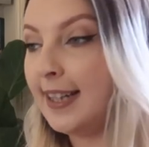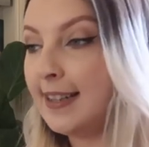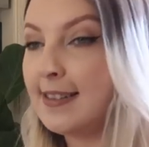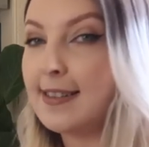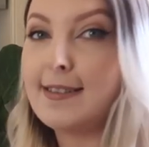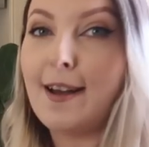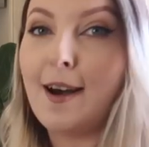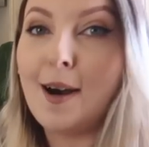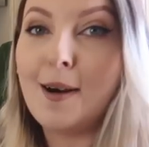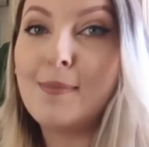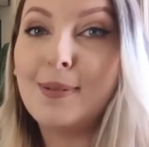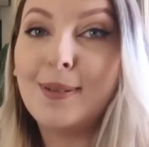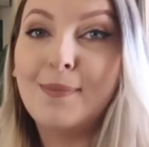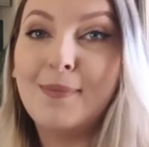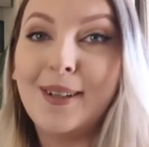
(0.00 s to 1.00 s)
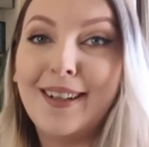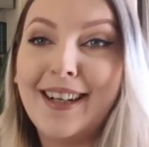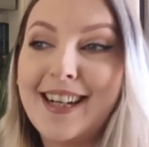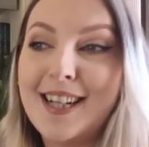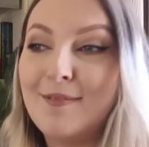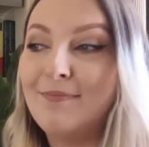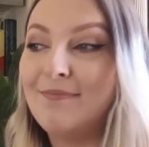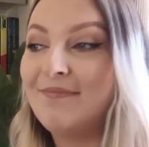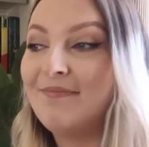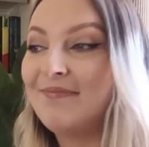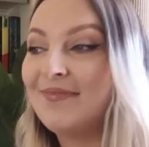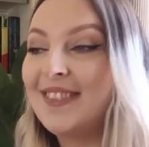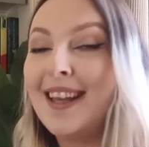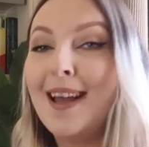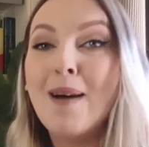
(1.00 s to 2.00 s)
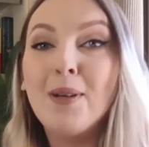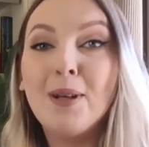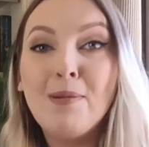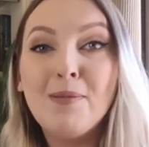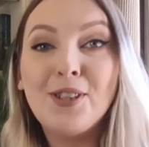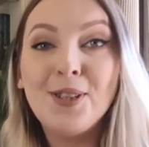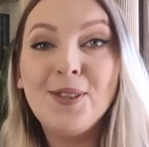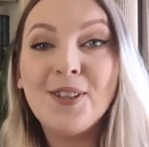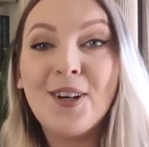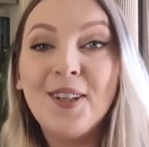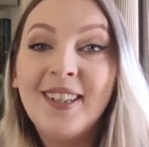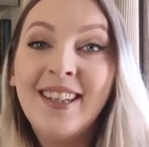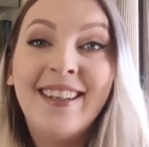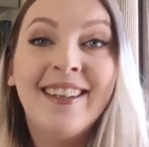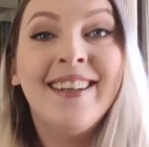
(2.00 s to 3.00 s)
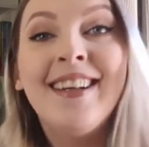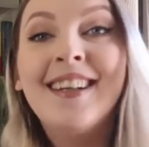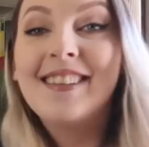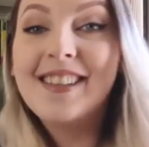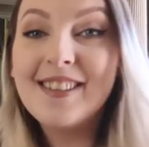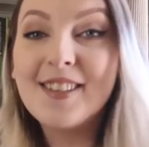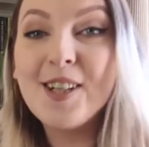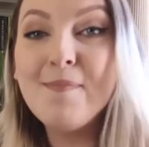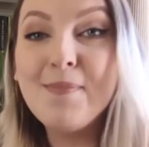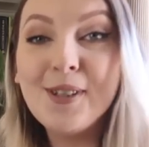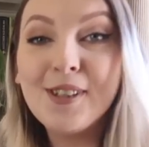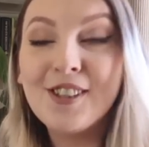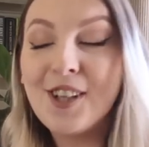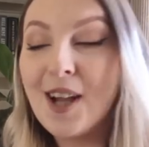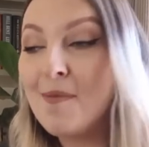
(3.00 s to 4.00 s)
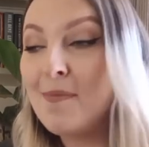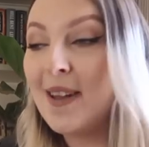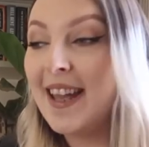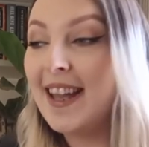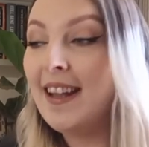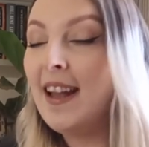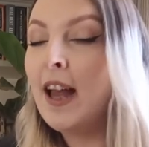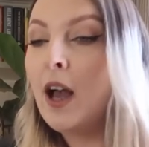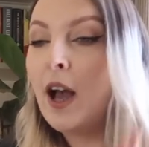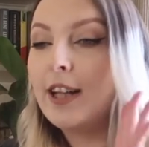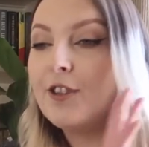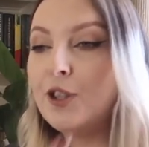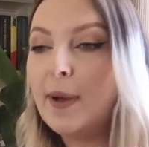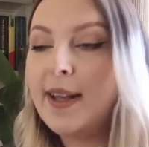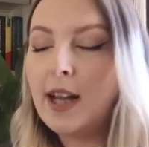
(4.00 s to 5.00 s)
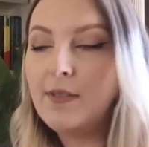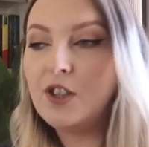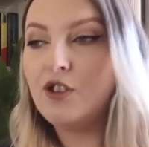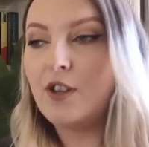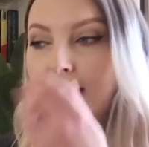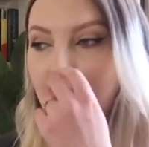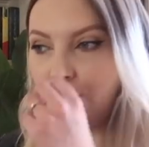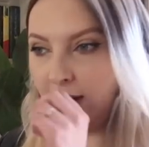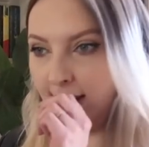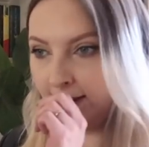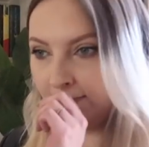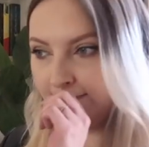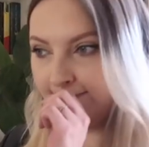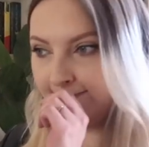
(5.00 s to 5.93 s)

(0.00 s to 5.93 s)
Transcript: I need to stop, but I'm gonna put my shoes on. Let's go book shopping. Do I have a strategy?